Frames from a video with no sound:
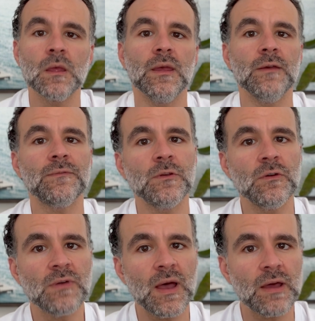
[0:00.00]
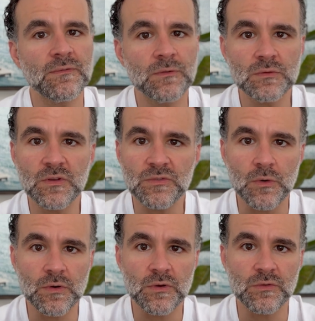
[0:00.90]
If you've had food
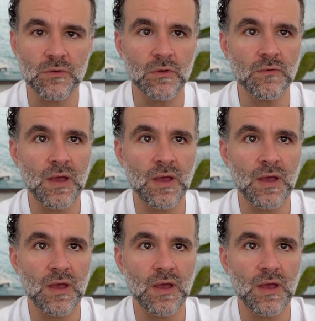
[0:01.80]
disorders or you've